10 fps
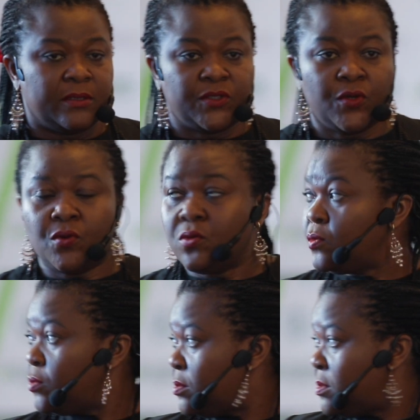So
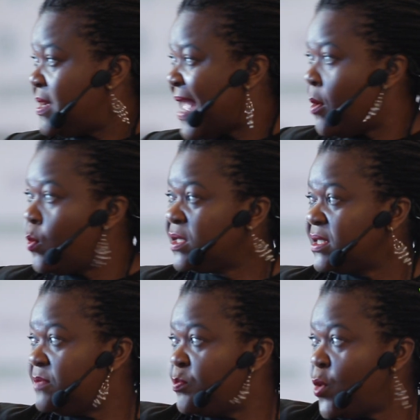that
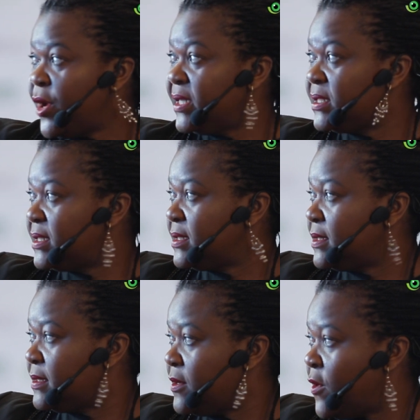was the point
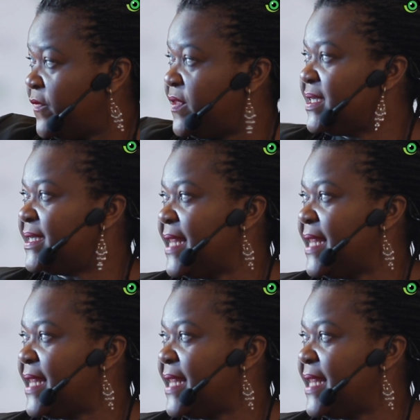of this